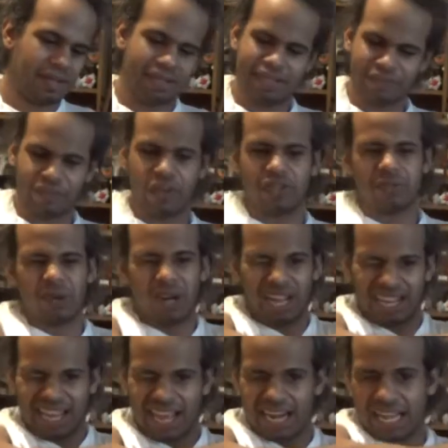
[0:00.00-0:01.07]
This feels more
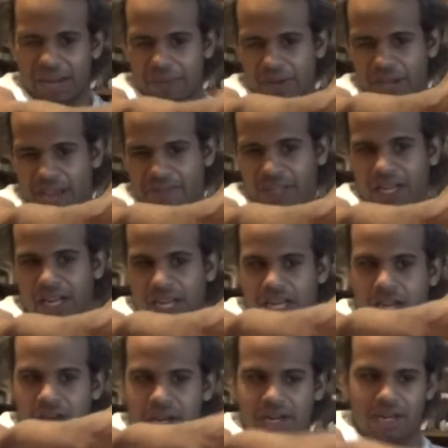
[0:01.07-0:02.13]
like kind of like when you have like
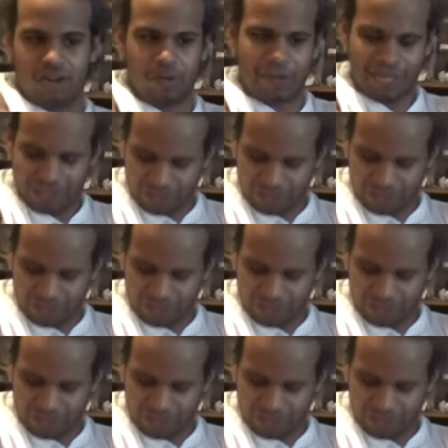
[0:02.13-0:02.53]
gun a little